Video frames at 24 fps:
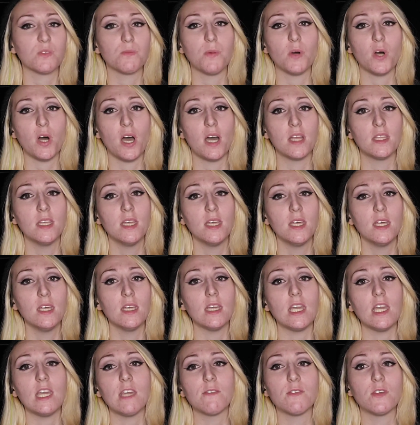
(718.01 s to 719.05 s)
but
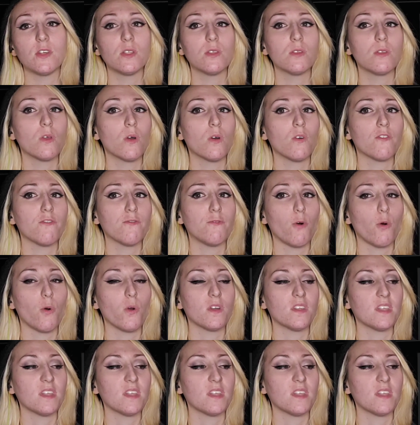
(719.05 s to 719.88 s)
even for